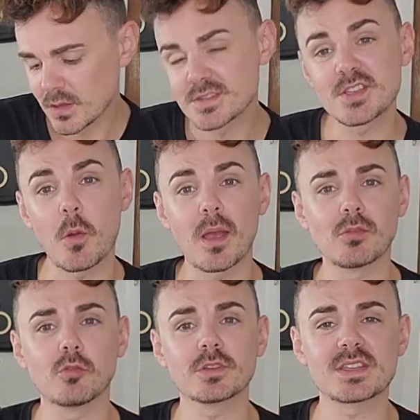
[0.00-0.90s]
So
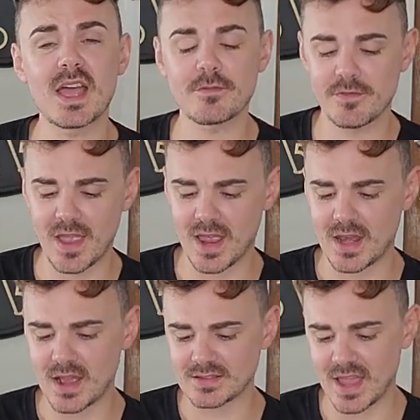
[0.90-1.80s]
it looks
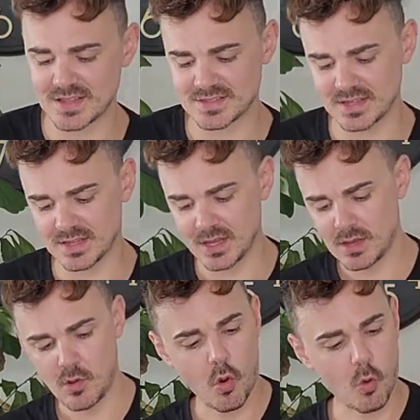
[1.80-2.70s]
fantastic
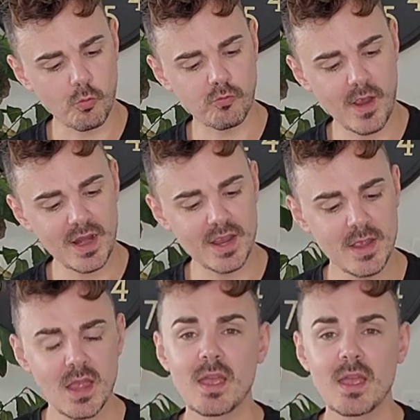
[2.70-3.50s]
already.